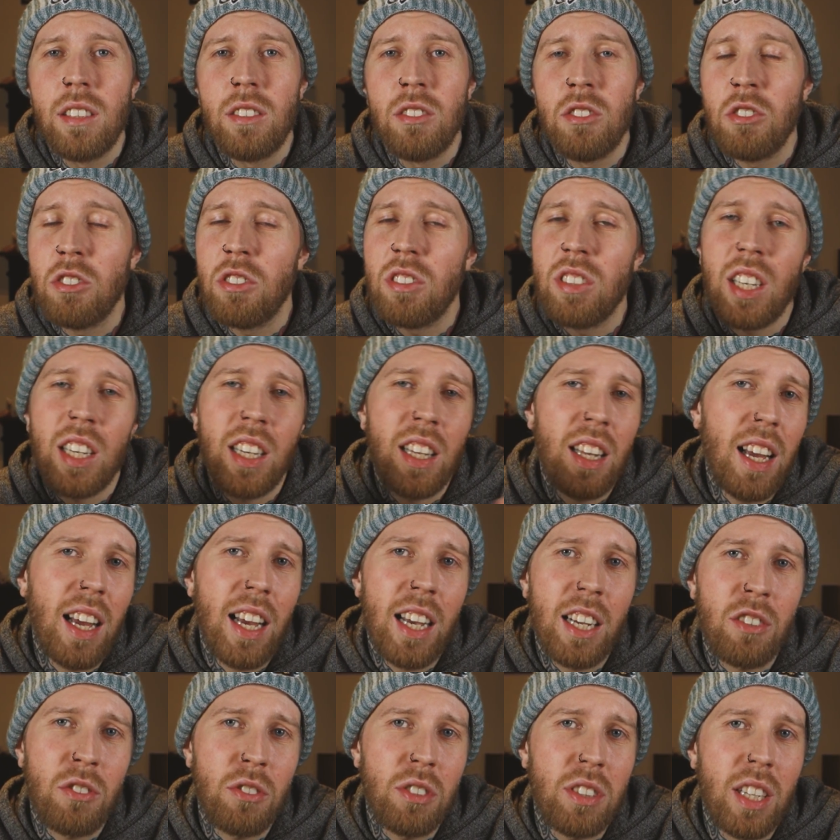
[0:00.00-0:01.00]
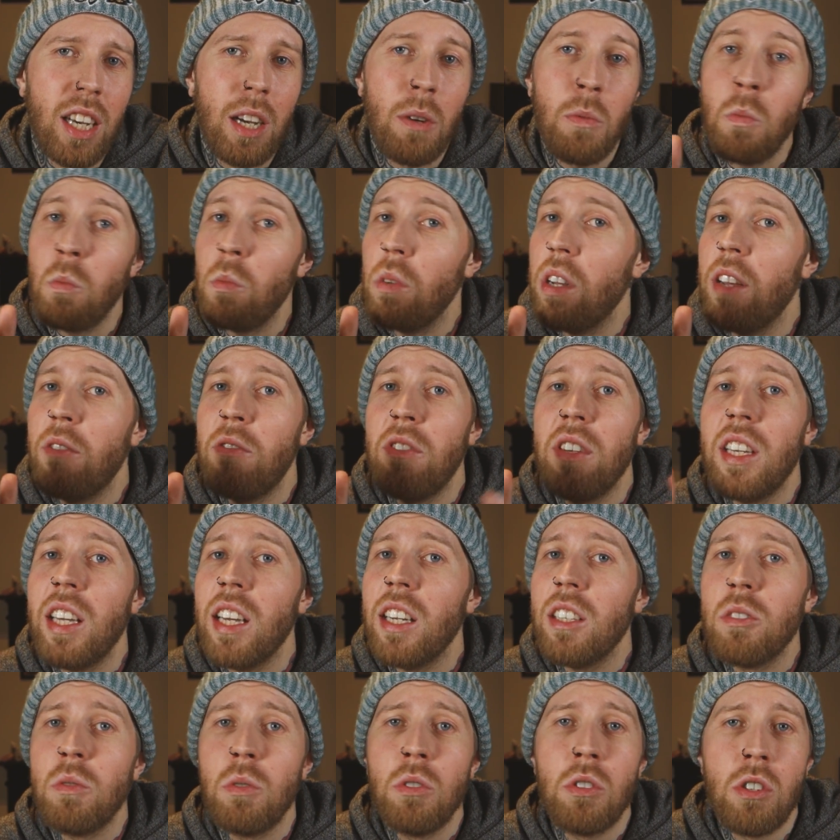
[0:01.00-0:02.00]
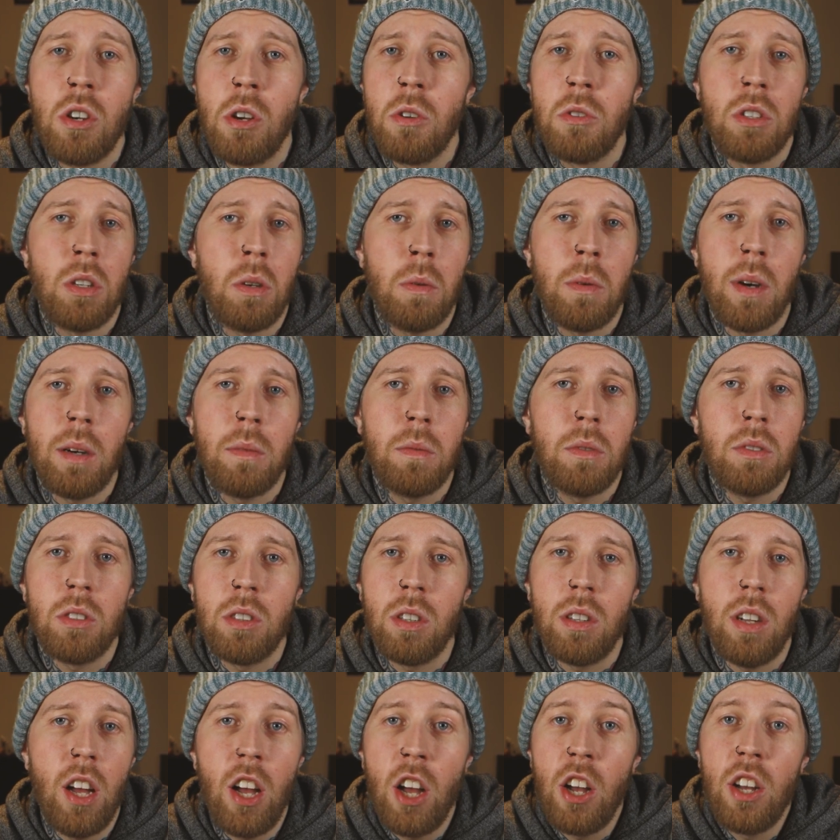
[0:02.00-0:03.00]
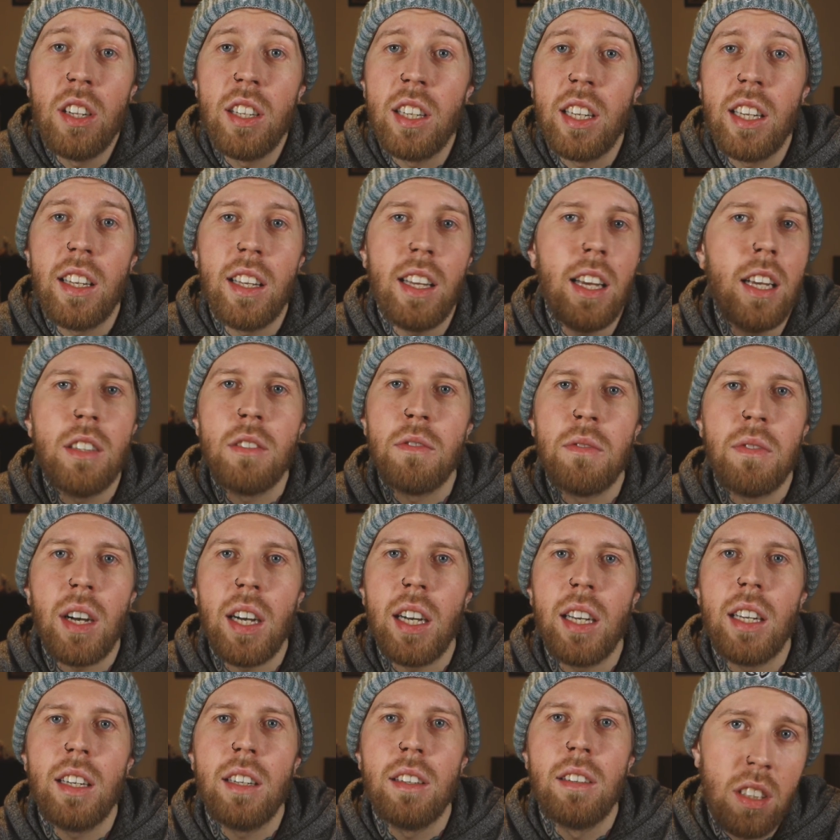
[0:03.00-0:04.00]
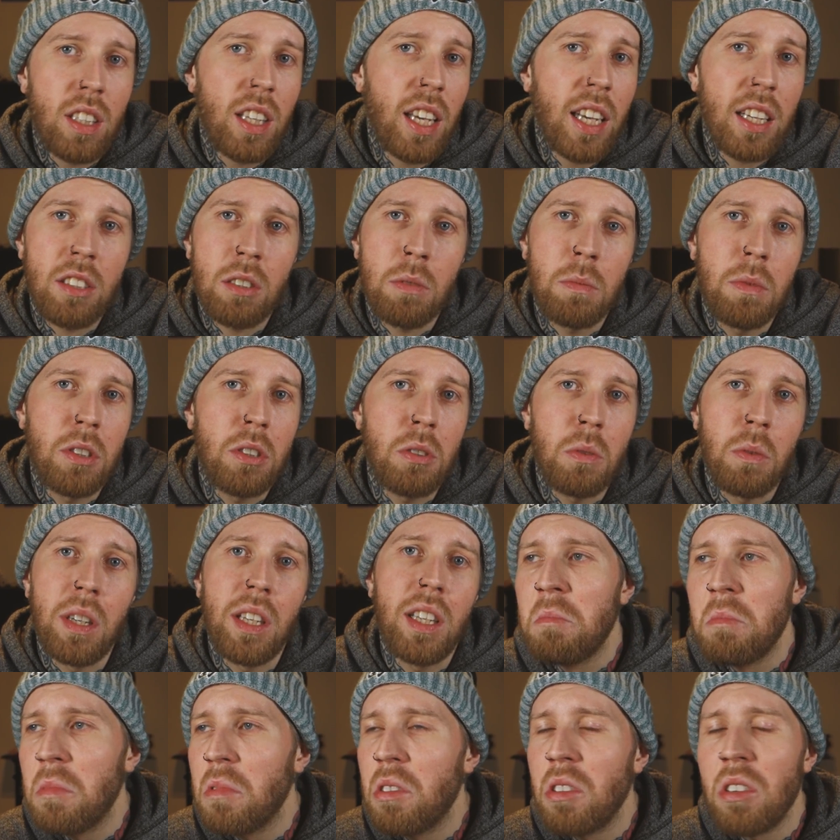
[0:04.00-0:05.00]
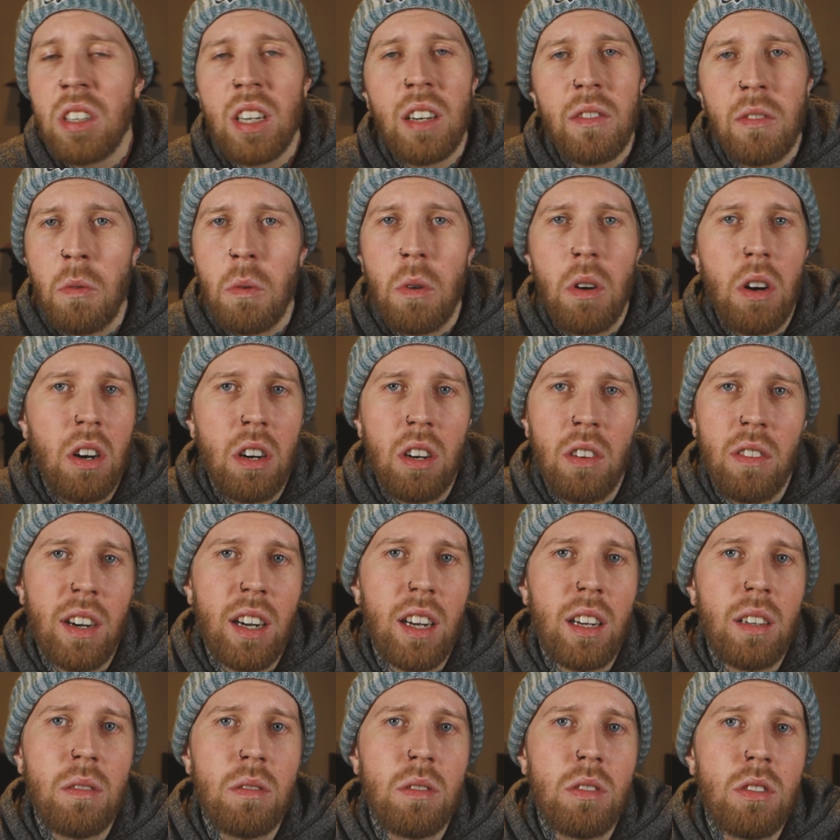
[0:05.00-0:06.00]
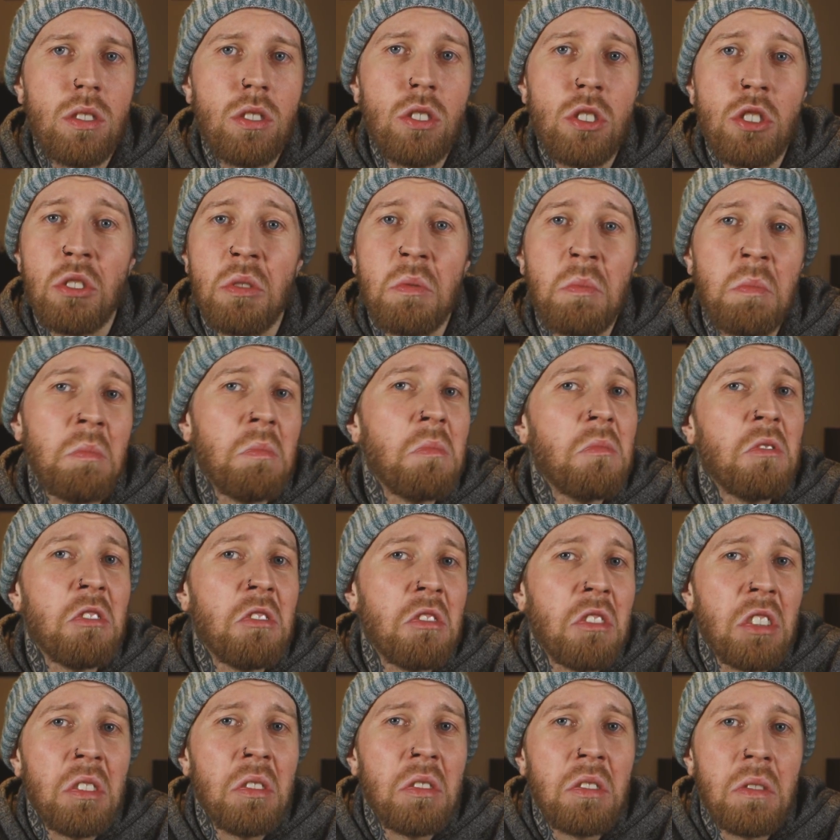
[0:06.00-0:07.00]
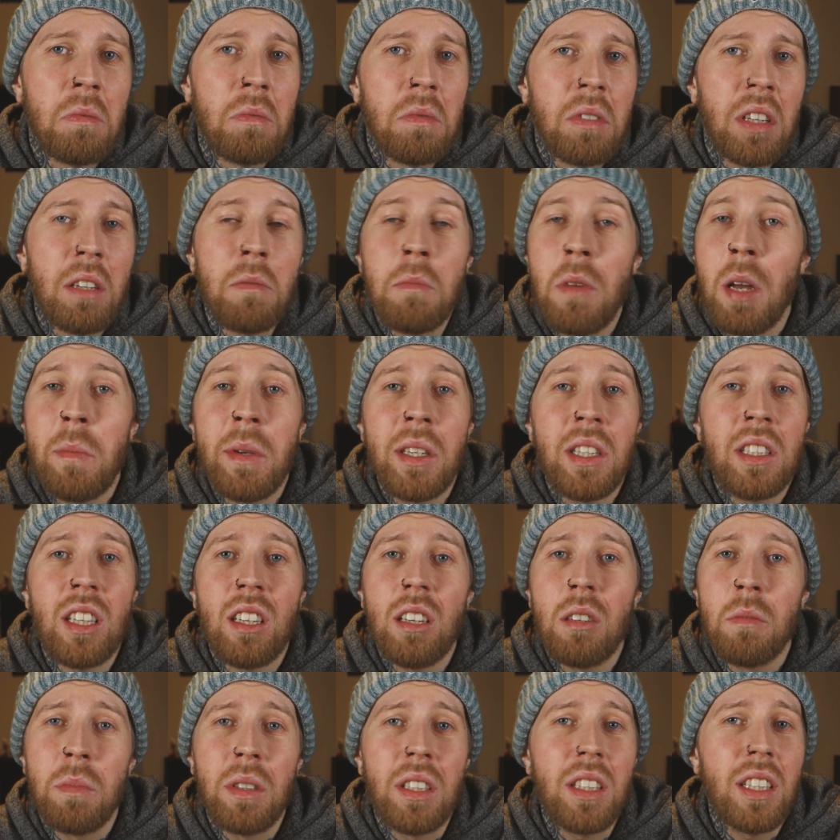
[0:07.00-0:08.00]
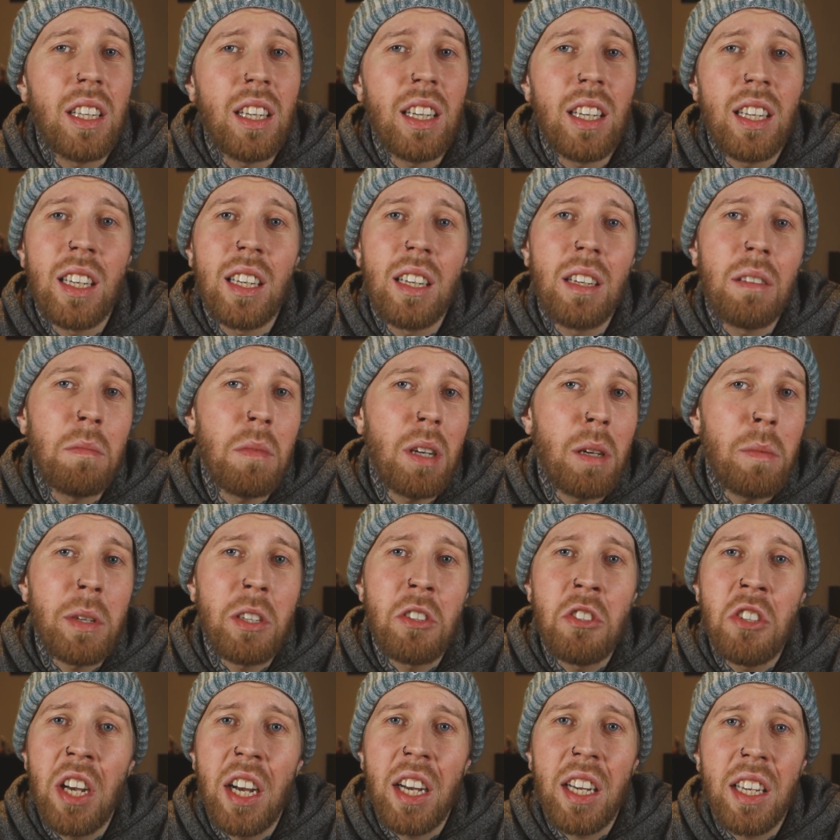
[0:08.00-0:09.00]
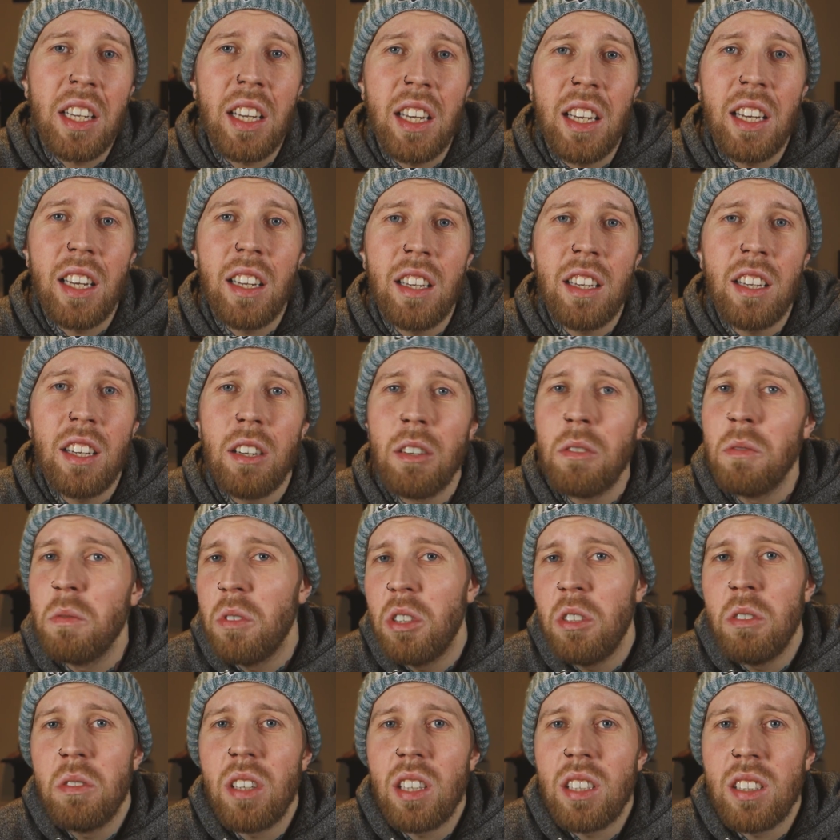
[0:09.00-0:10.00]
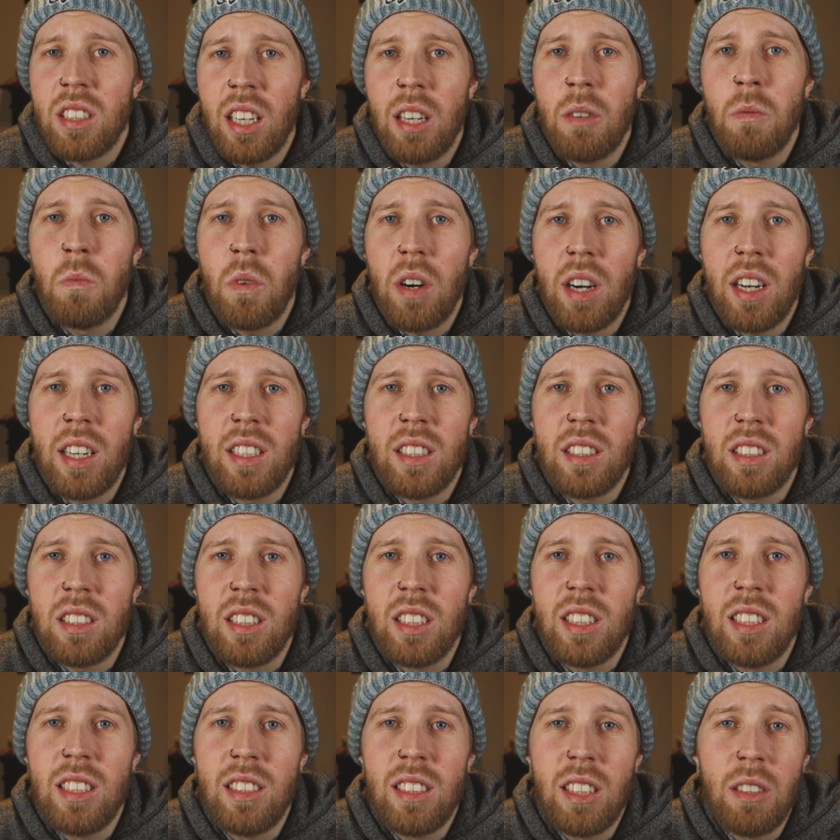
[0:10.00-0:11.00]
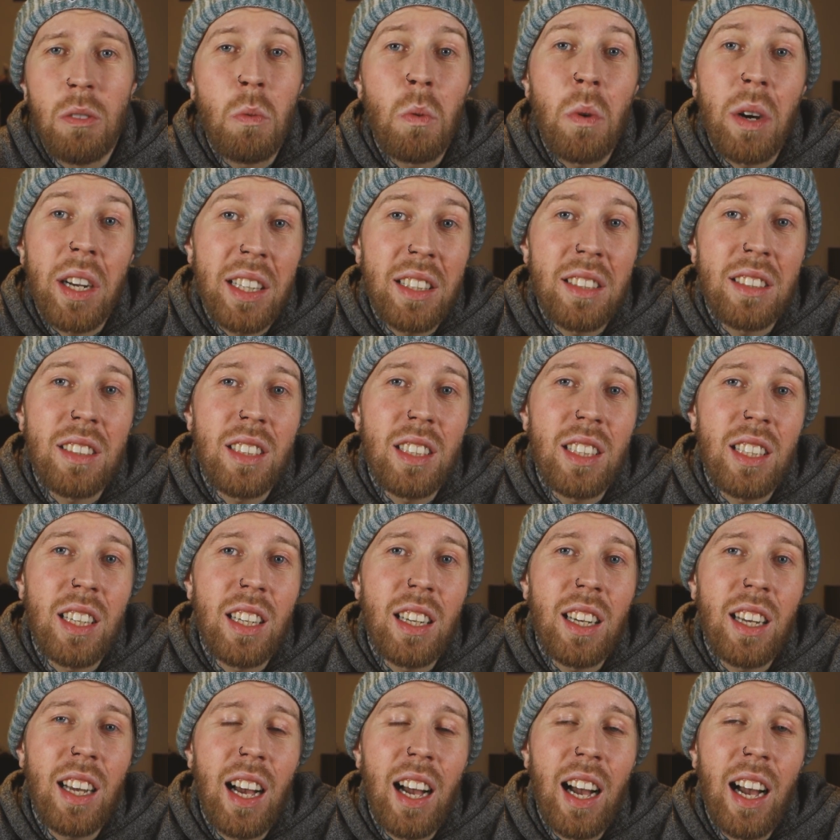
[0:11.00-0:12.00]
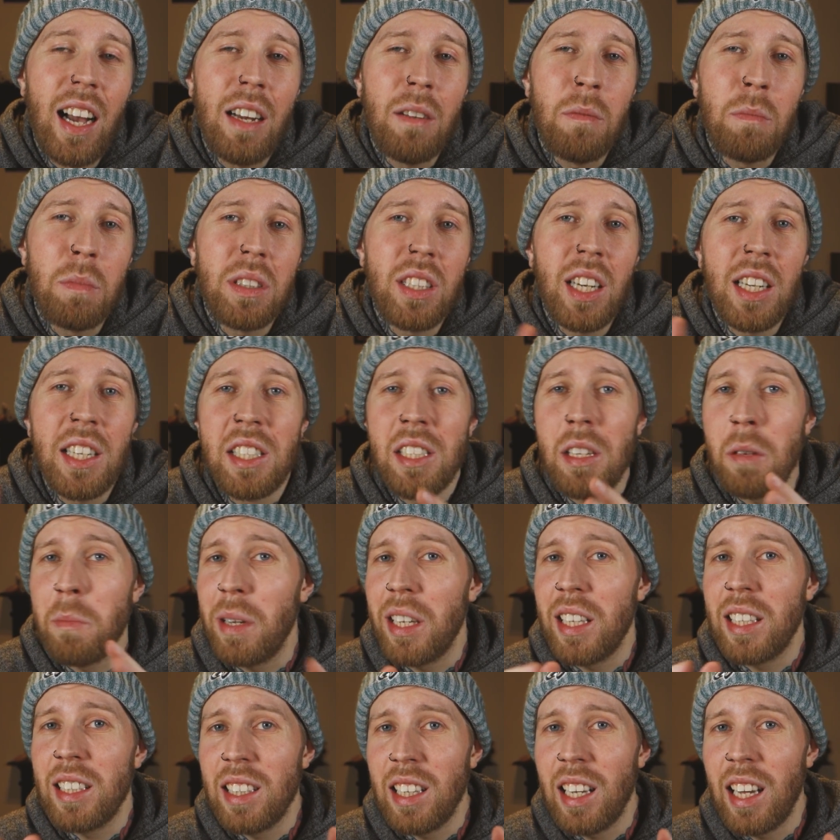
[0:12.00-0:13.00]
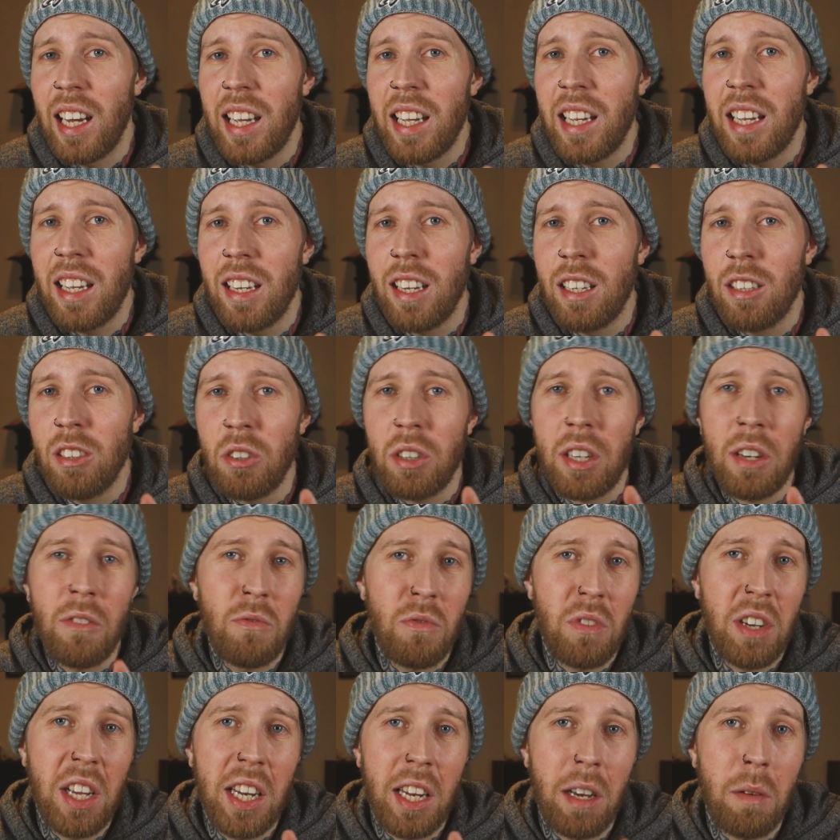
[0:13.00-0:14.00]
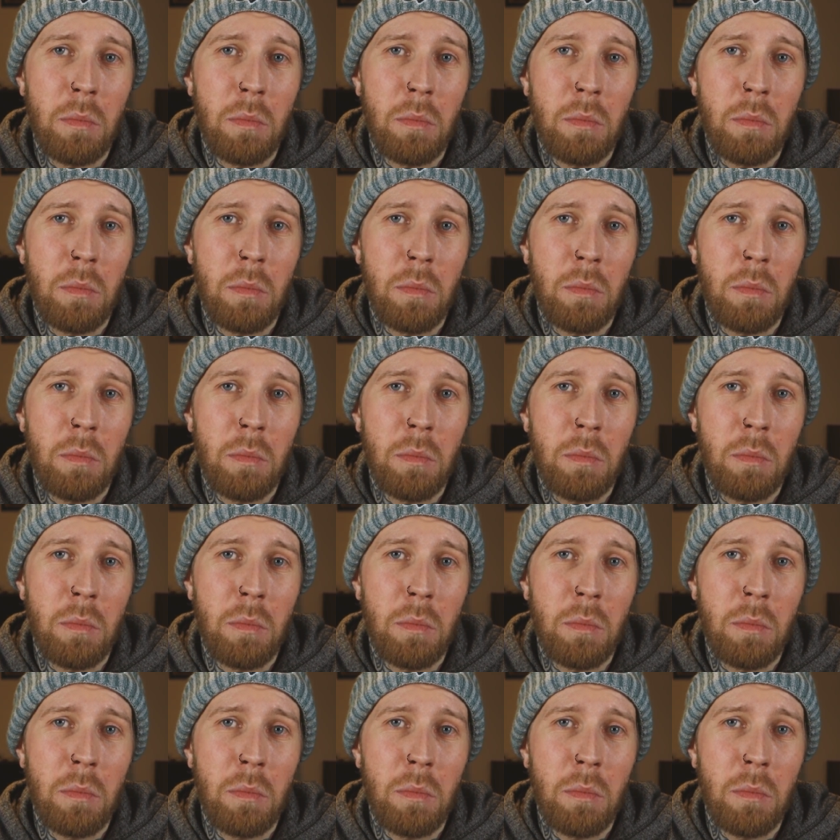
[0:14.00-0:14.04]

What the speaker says: Just take that extra time. If you get to a show 2 hours early, it's fine. Get something to eat. Go and have a walk around. Just do something. Maybe set up your gear. Maybe check it. You know, use that time wisely instead of wasting it and potentially being late and looking really